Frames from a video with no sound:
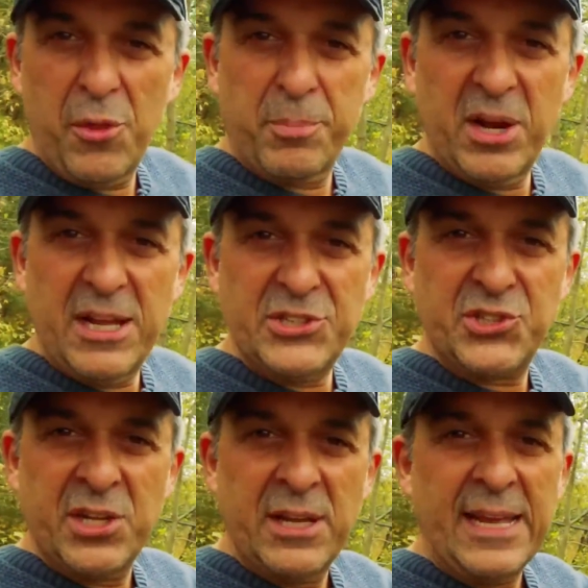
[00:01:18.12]
on the
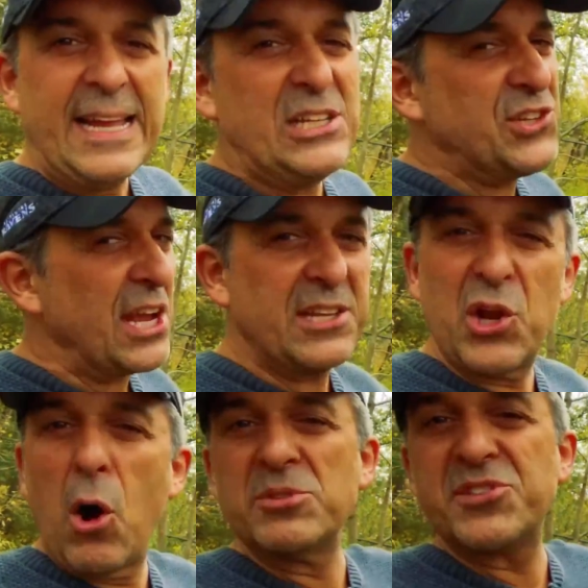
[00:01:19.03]
bridge,
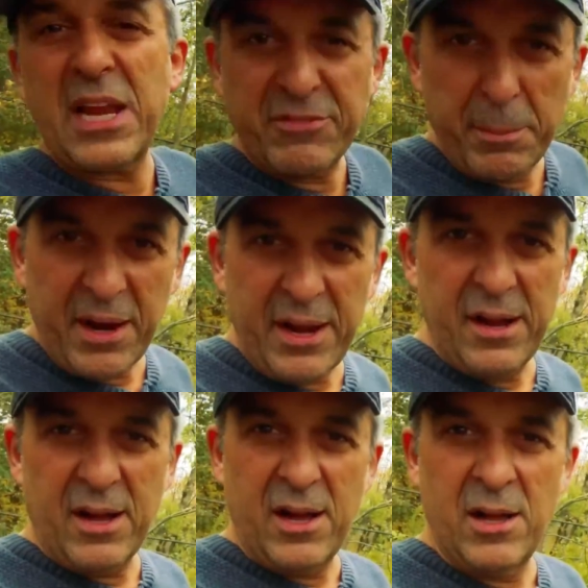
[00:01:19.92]
ejected almost everybody
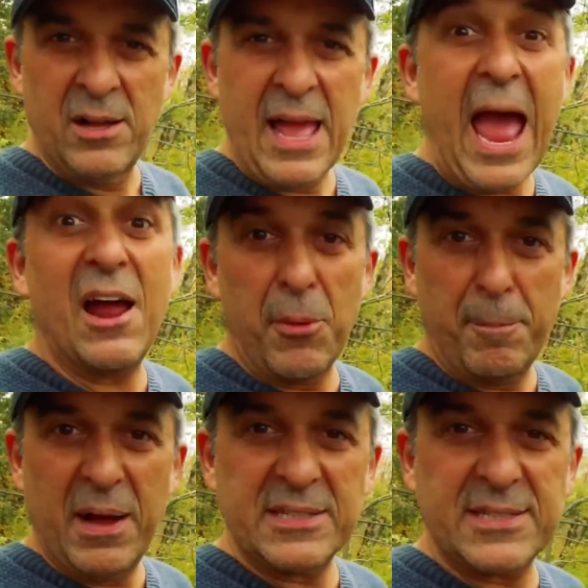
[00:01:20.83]
out of the
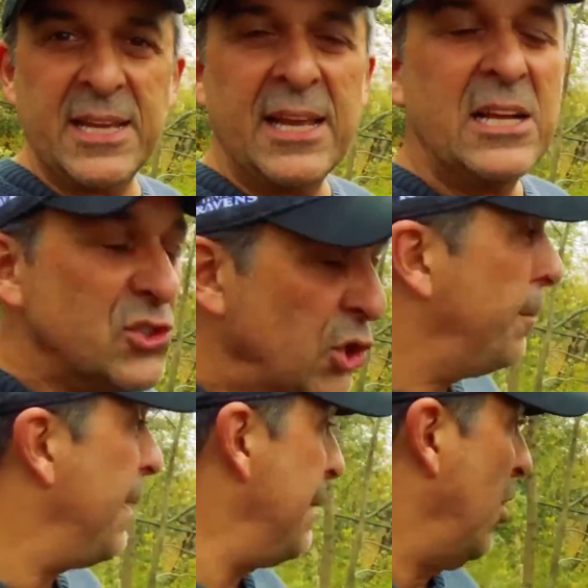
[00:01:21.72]
bus. 2
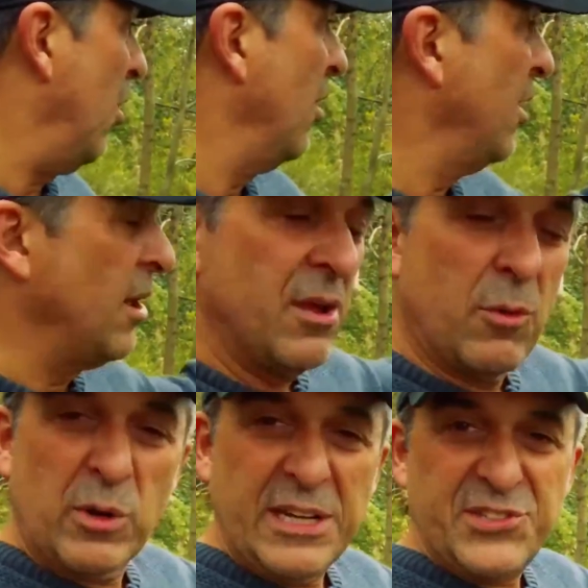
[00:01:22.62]
people
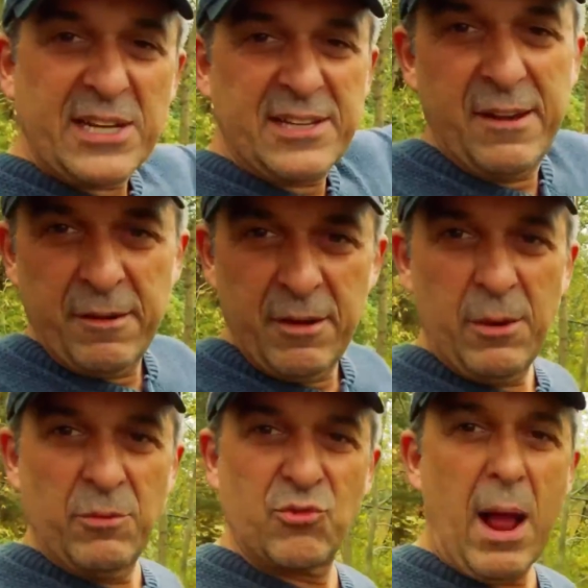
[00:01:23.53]
were ejected
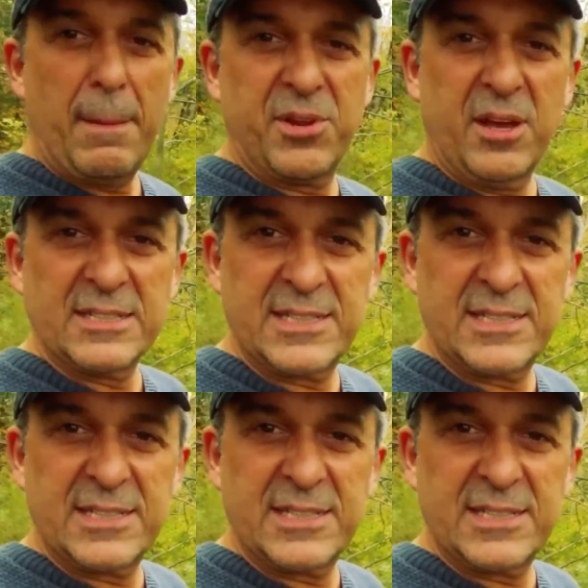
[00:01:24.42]
and dropped